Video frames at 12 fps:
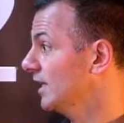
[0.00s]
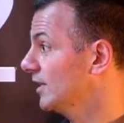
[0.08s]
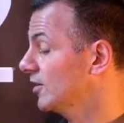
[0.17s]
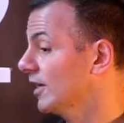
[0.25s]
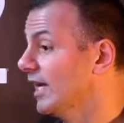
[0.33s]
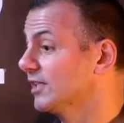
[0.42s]
and
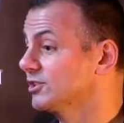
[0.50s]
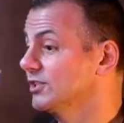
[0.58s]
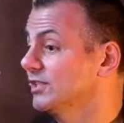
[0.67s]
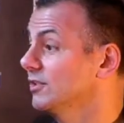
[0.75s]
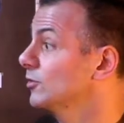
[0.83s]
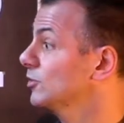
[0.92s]
are
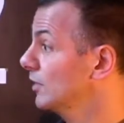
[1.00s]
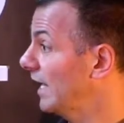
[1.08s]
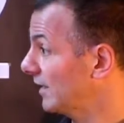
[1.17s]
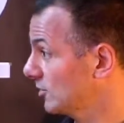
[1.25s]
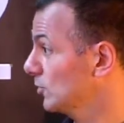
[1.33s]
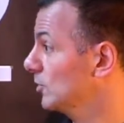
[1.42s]
actually
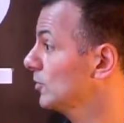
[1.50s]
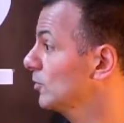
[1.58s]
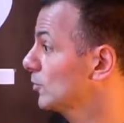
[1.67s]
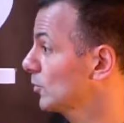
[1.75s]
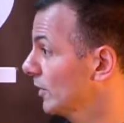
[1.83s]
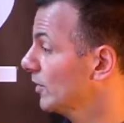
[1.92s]
actual
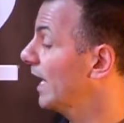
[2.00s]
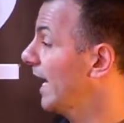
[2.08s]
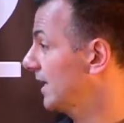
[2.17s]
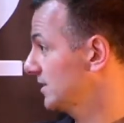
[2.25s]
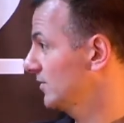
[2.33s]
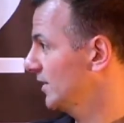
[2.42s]
real
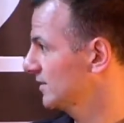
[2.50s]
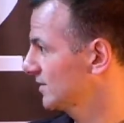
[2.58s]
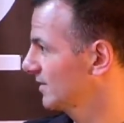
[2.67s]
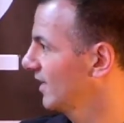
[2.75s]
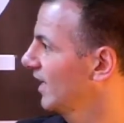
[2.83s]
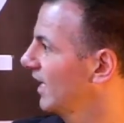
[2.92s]

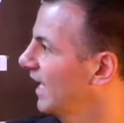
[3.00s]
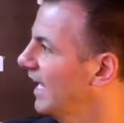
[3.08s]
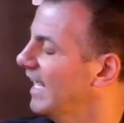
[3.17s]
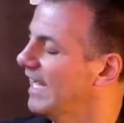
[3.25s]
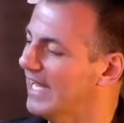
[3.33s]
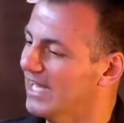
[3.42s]
activists.
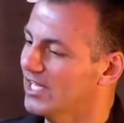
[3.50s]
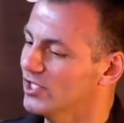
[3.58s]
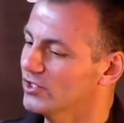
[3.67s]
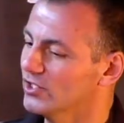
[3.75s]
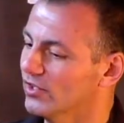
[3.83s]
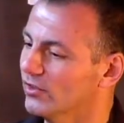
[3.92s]

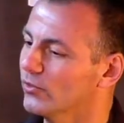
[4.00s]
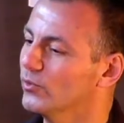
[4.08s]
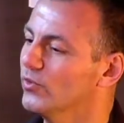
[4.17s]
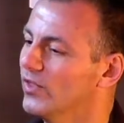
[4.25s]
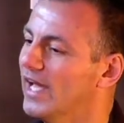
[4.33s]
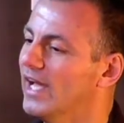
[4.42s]
And
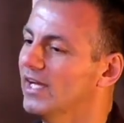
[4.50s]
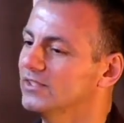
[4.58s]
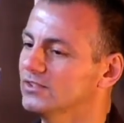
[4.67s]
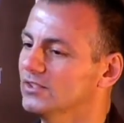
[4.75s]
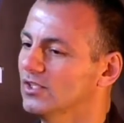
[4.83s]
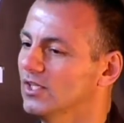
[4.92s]
through
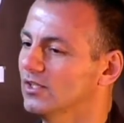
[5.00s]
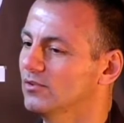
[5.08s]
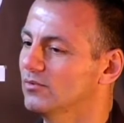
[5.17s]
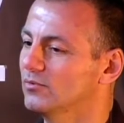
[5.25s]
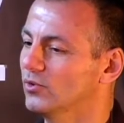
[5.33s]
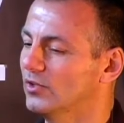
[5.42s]
that,
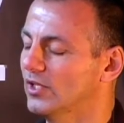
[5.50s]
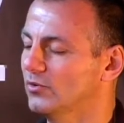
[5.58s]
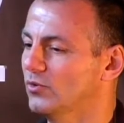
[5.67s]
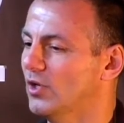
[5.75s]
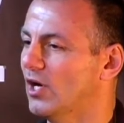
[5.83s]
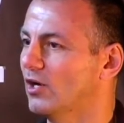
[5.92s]
uh,
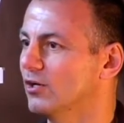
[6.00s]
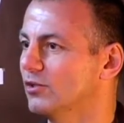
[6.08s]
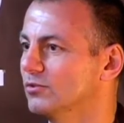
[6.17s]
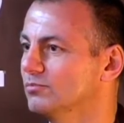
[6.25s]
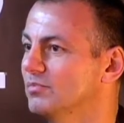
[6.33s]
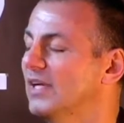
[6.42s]

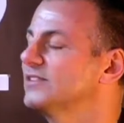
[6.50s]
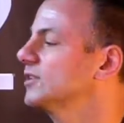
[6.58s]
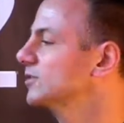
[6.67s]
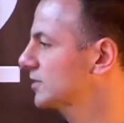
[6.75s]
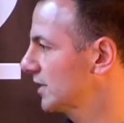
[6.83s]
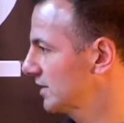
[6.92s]
our
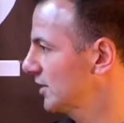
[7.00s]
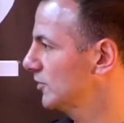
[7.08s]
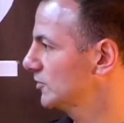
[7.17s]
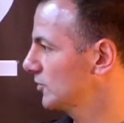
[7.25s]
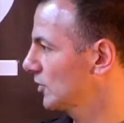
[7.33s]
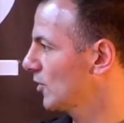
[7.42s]
message
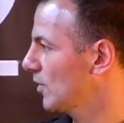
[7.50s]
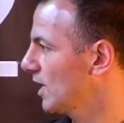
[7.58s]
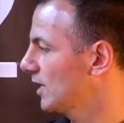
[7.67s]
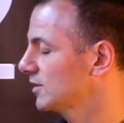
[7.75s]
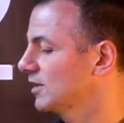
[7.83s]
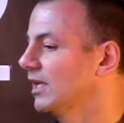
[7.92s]
continues to go
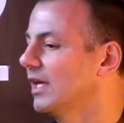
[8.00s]
on.